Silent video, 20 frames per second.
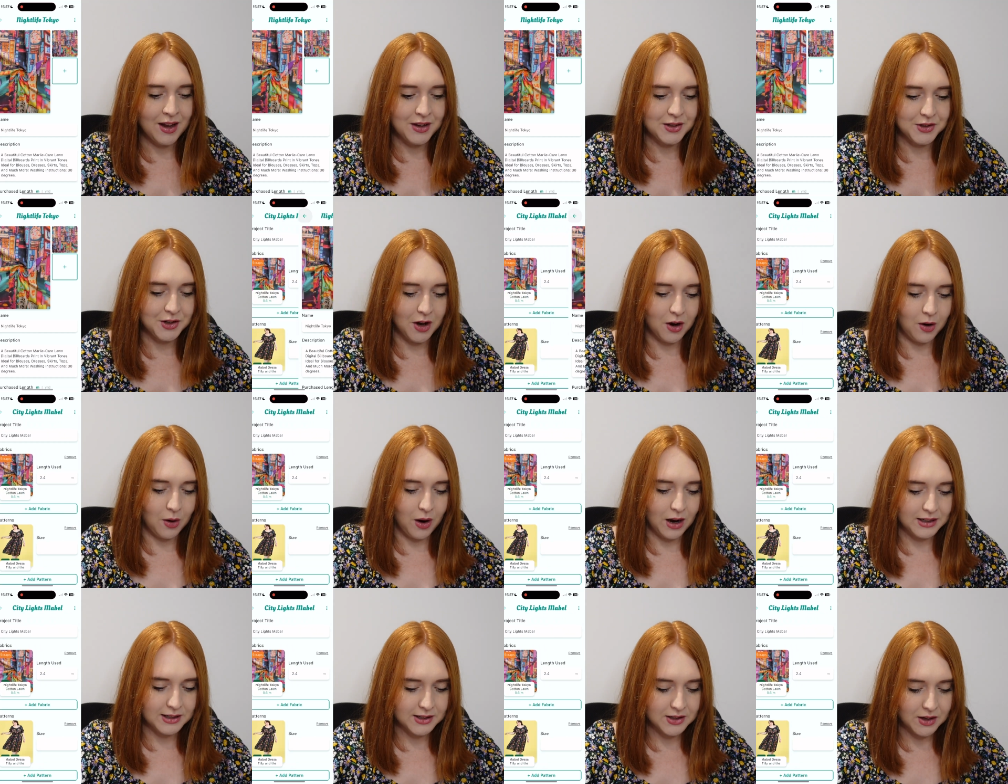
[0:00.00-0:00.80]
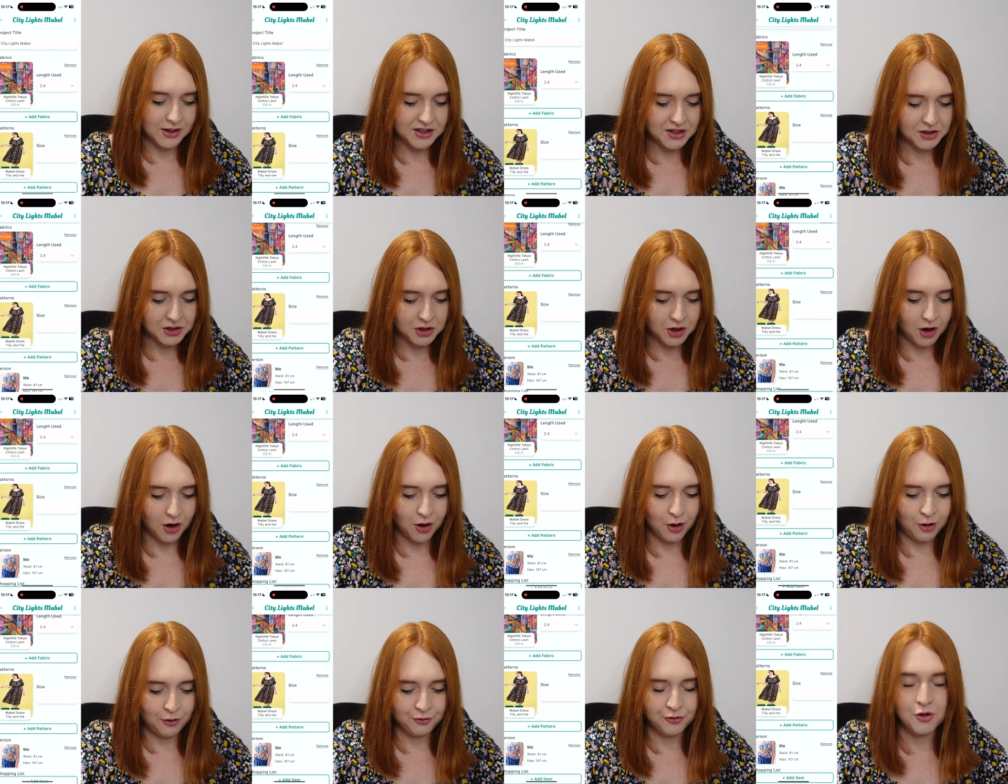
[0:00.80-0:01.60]
So I decided to
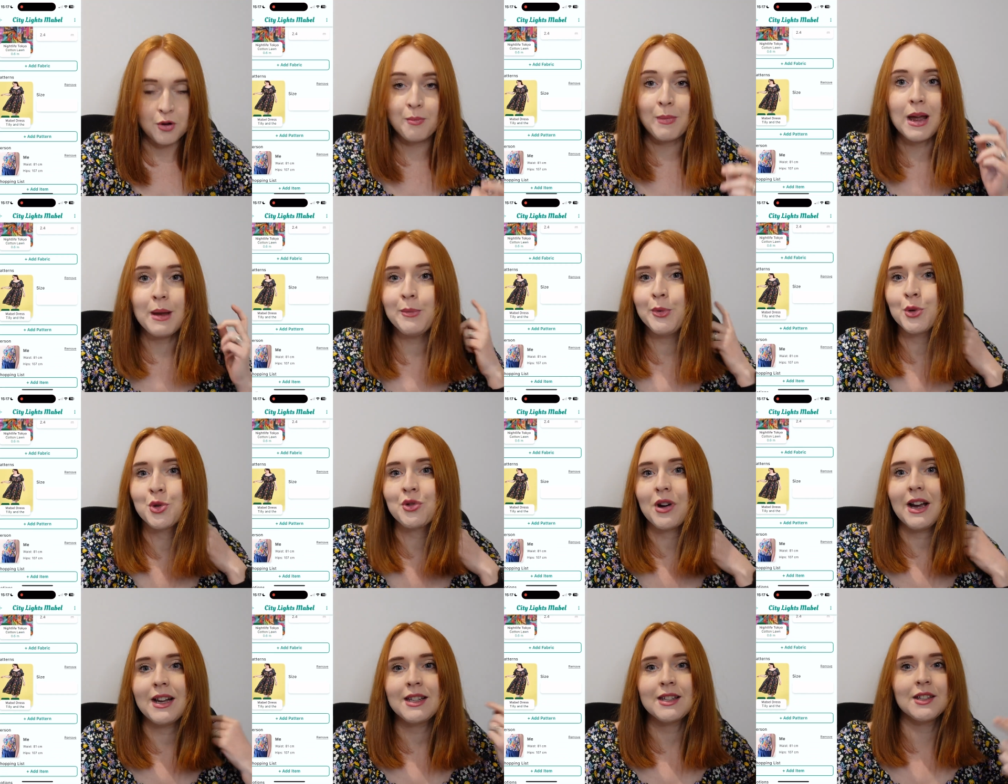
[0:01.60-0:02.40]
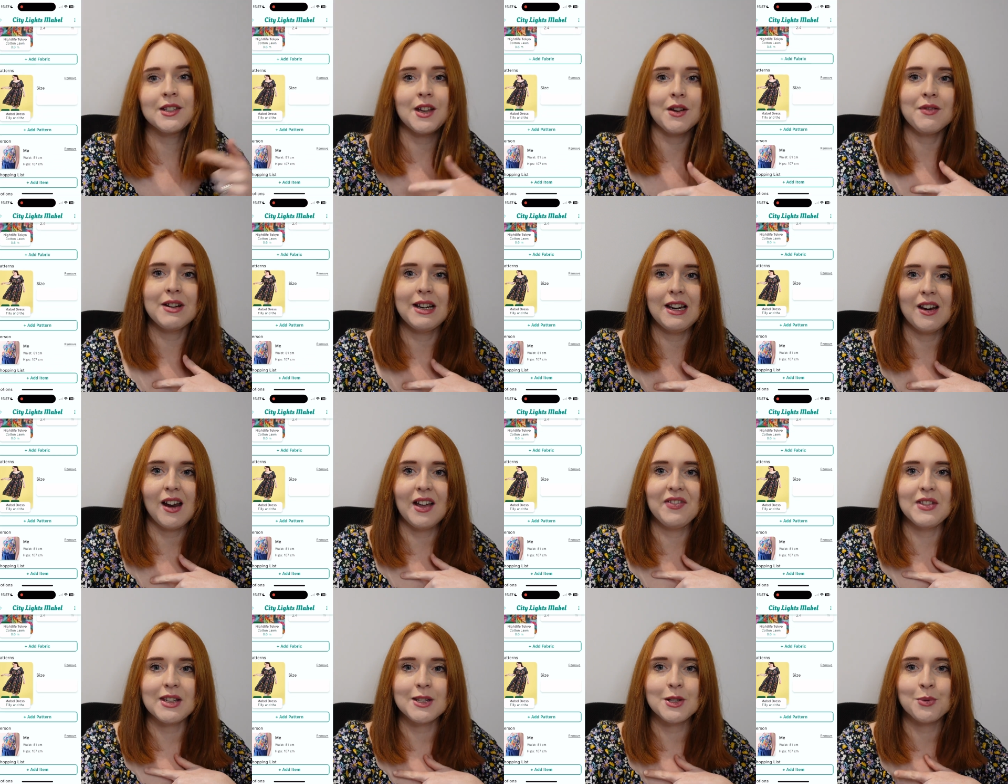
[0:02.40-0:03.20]
go for a Mabel dress because I really
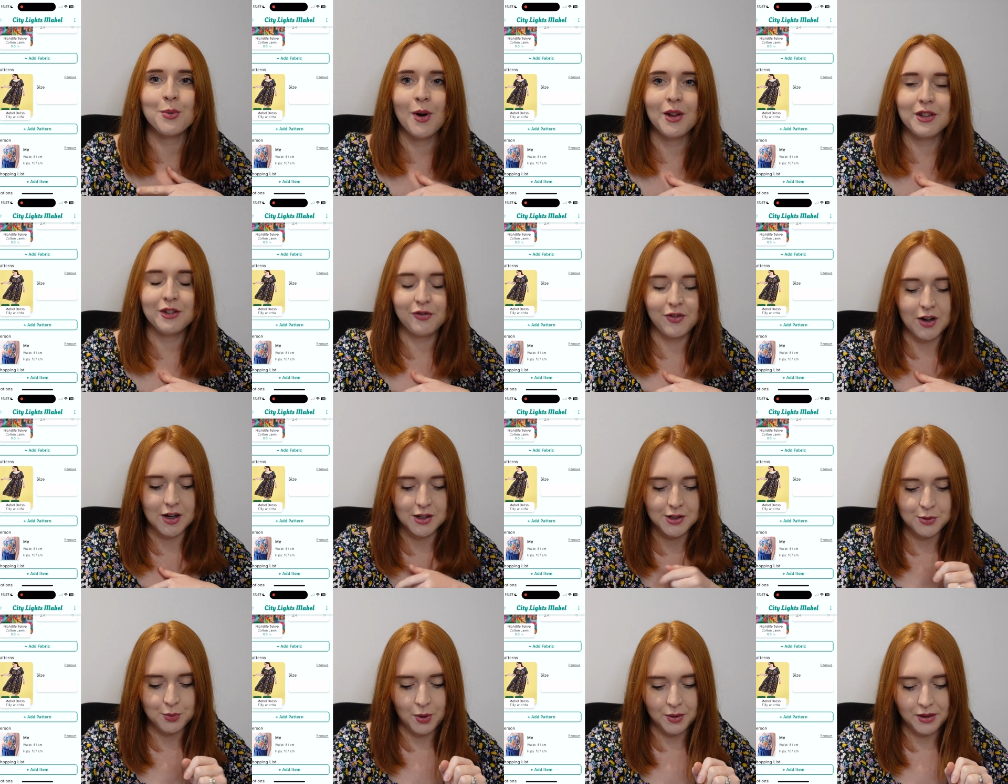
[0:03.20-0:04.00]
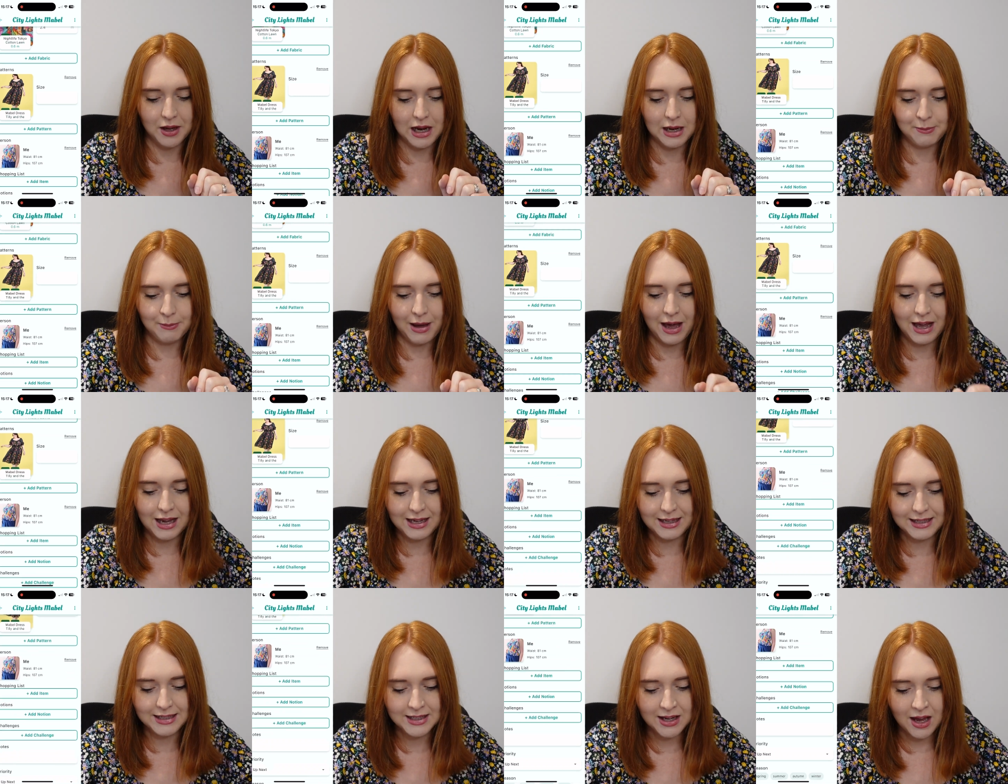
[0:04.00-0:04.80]
like this one, the first one that I
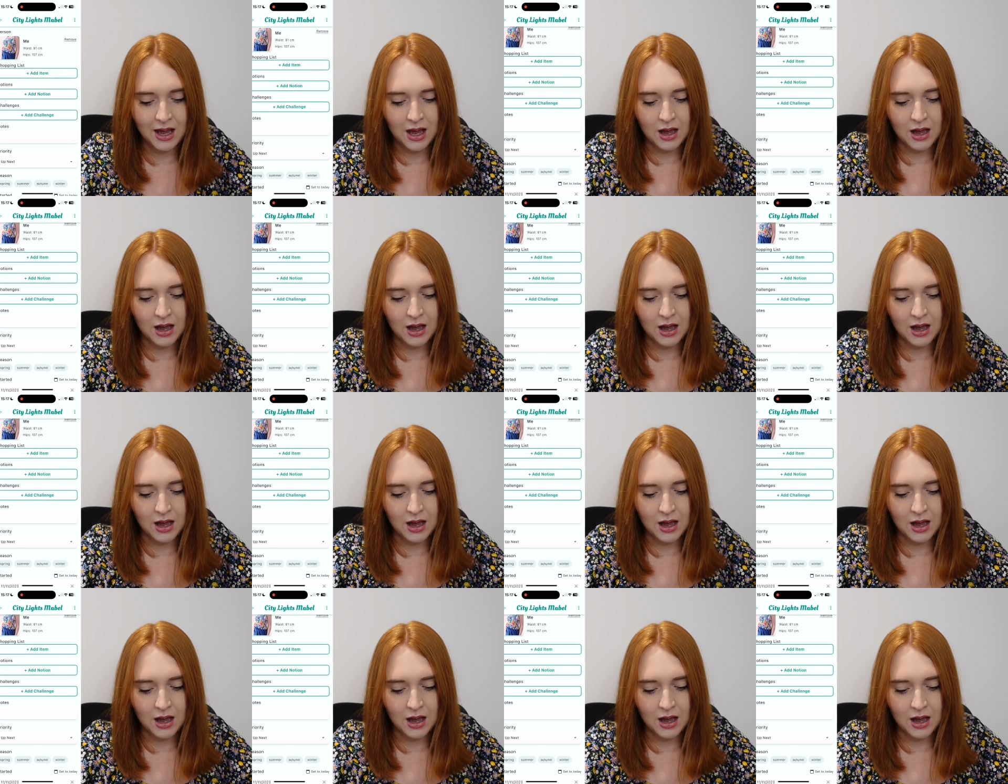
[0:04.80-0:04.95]
made.